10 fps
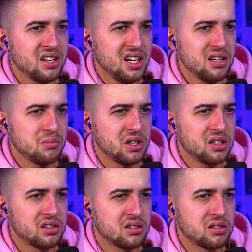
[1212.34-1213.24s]

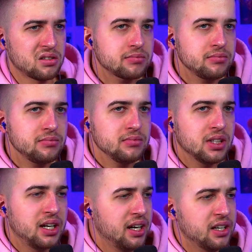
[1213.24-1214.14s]
Man.
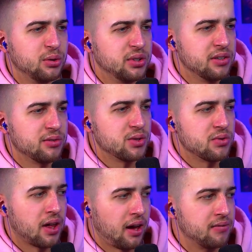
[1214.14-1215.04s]
Hey, he'll never
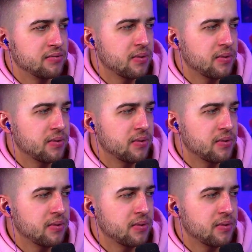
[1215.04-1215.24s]
do that.